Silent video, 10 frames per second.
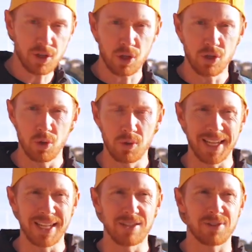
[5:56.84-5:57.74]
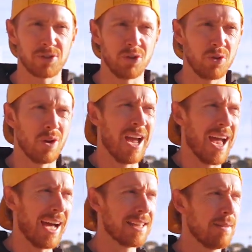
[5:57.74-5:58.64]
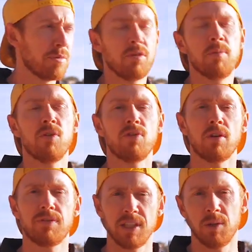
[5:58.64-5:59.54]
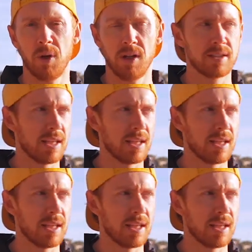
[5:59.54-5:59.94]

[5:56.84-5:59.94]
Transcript: you can do is to attempt to remove your filler words.